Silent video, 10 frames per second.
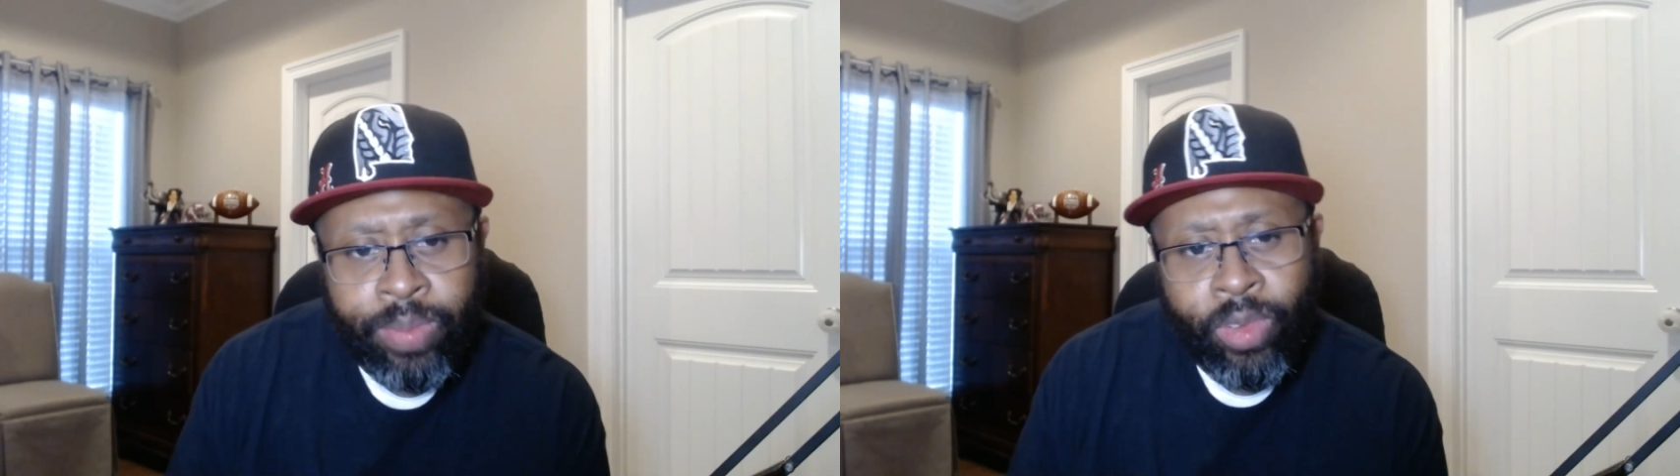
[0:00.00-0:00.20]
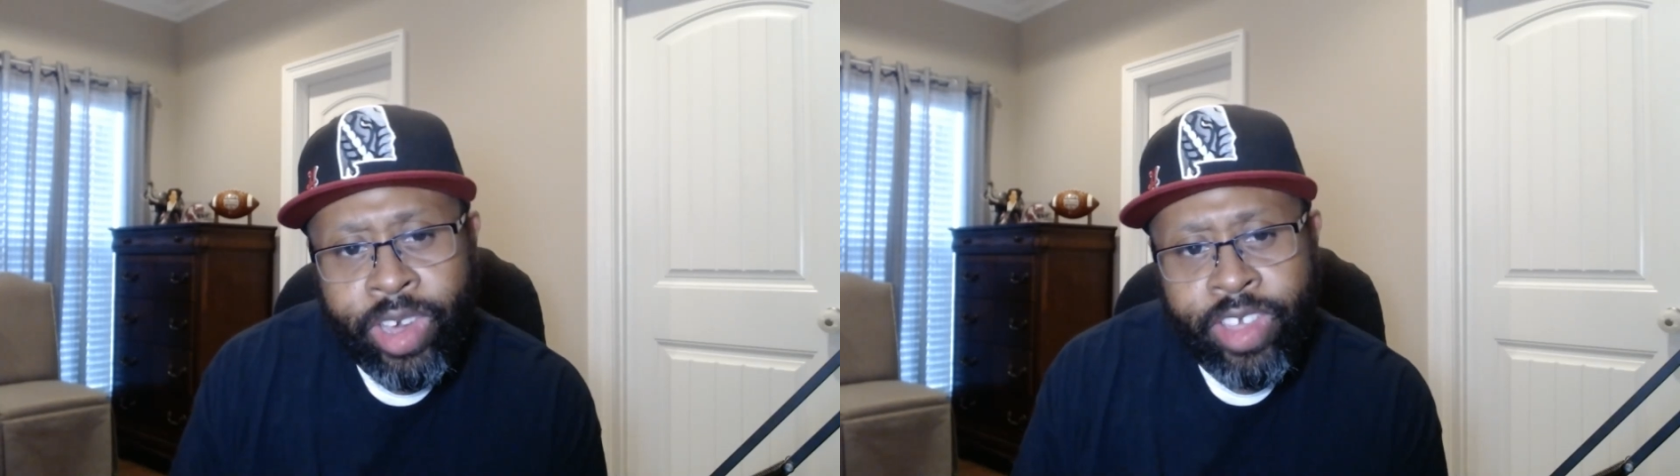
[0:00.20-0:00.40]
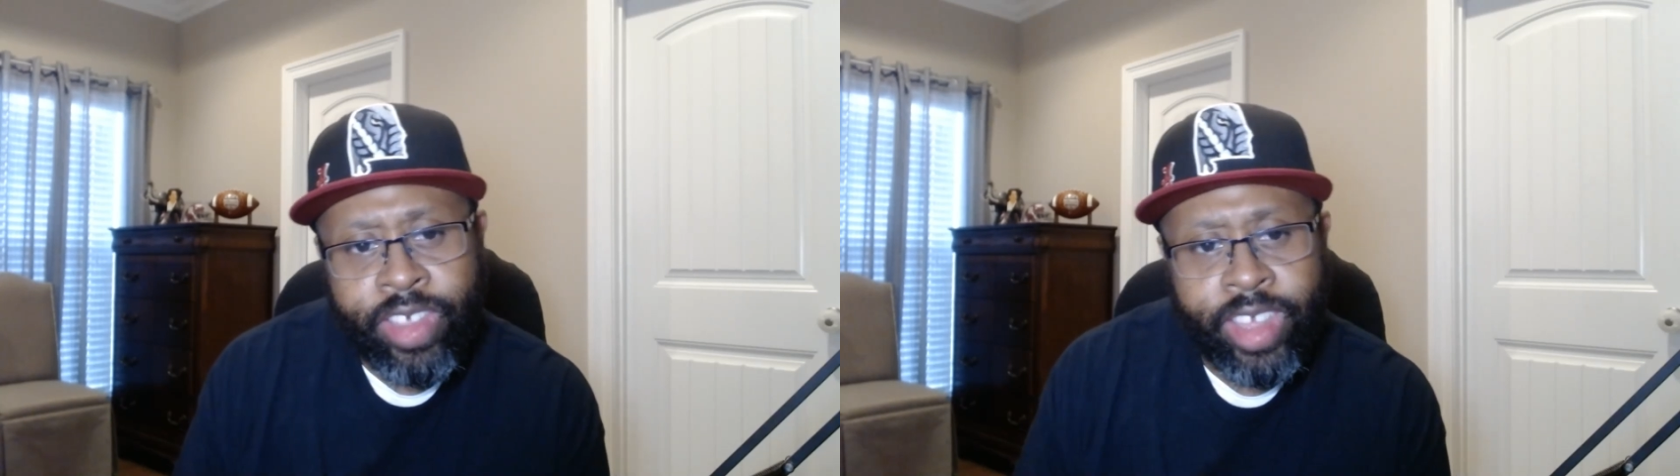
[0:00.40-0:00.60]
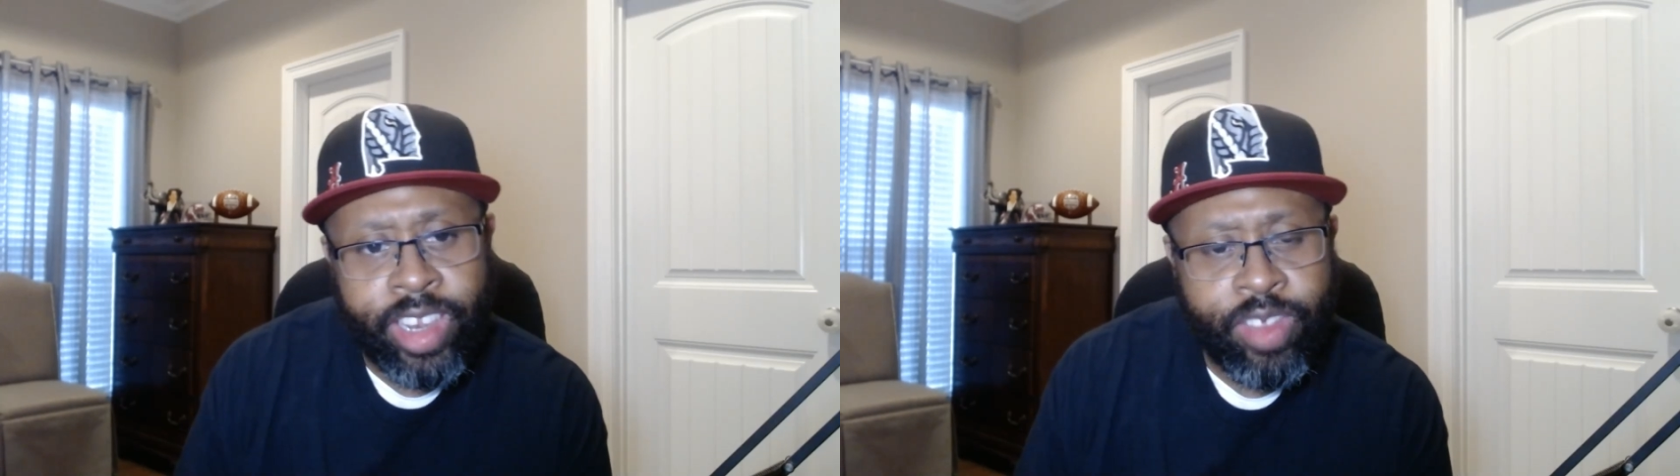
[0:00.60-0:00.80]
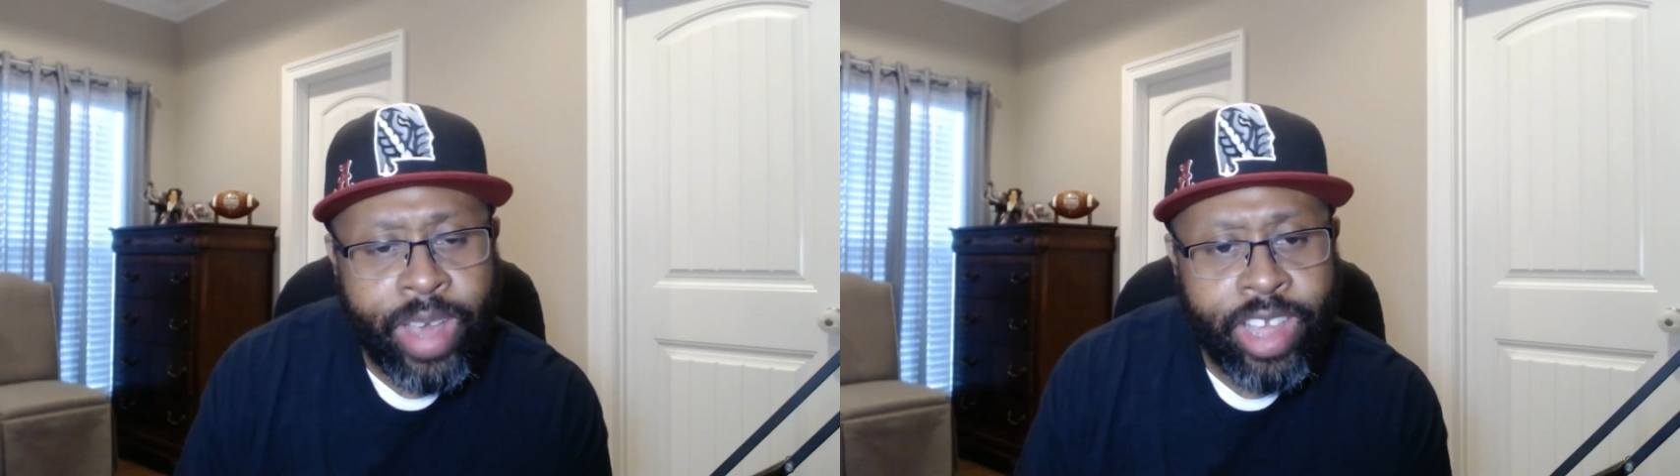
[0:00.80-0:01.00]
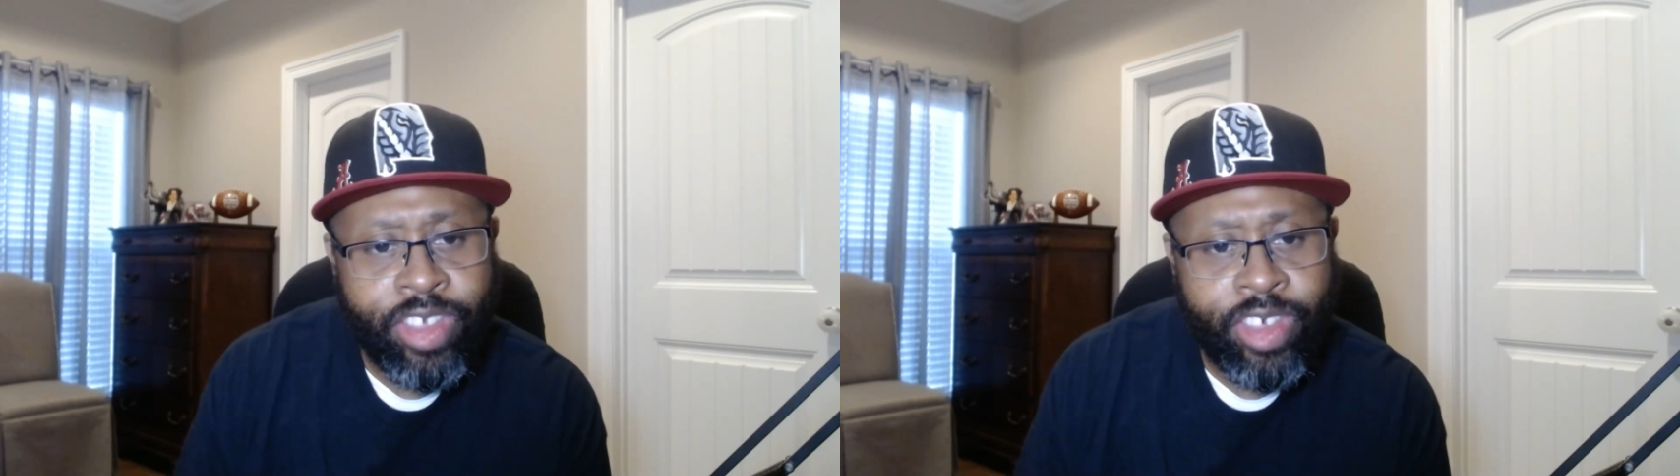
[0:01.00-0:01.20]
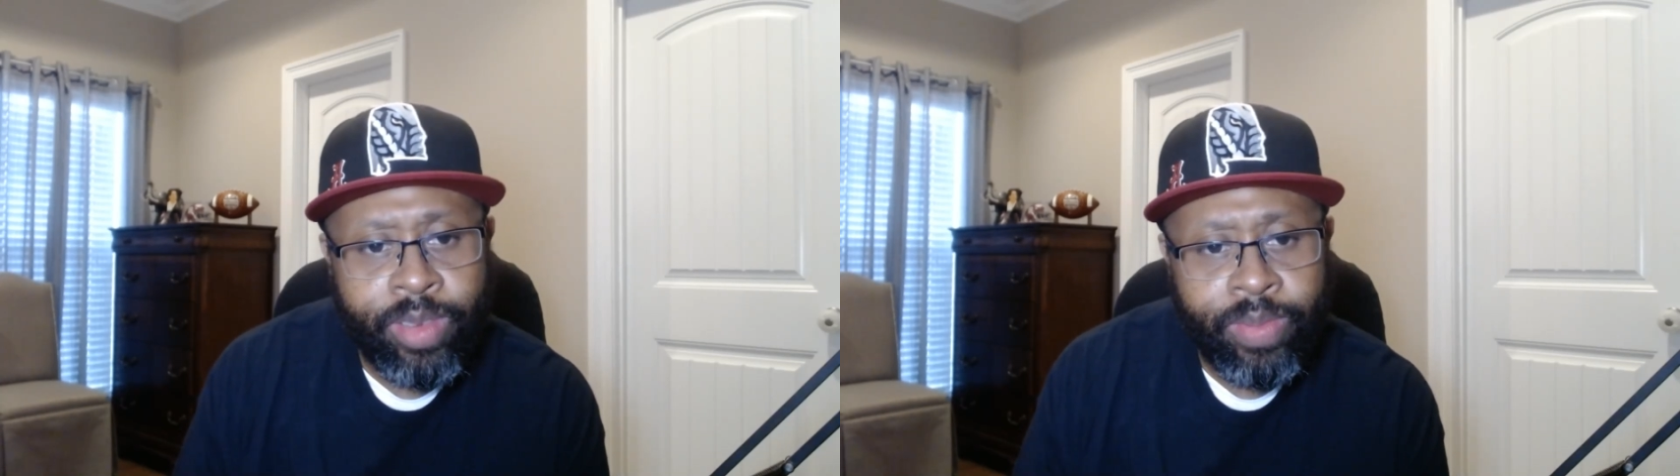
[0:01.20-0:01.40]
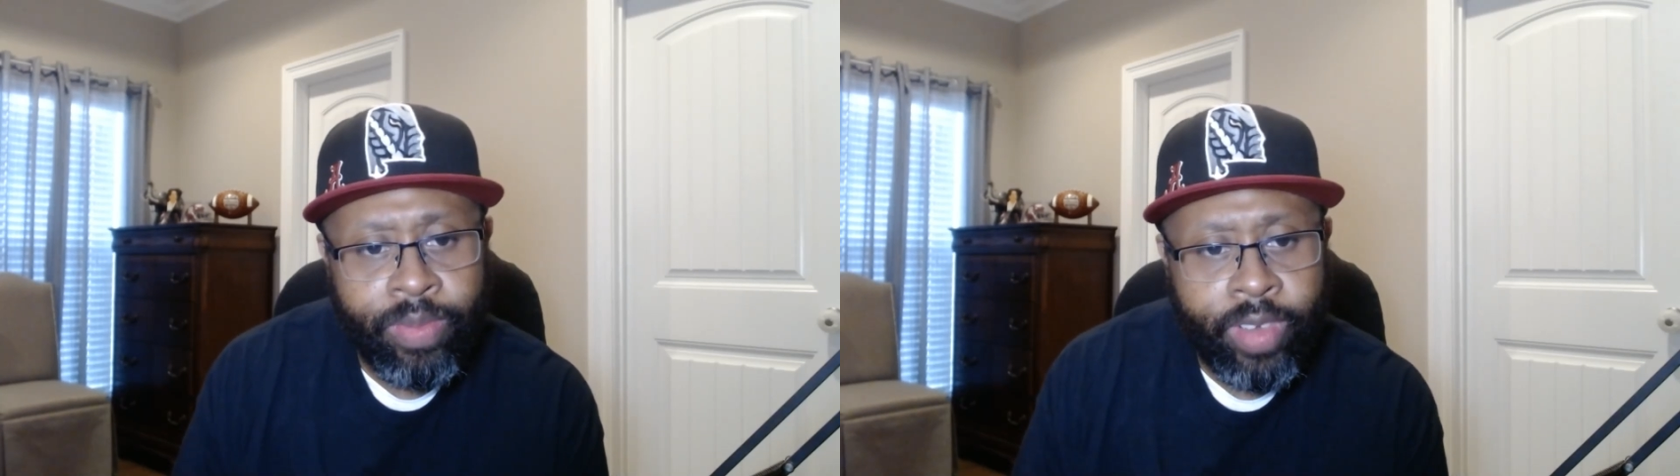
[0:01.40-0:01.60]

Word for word: points in this matchup.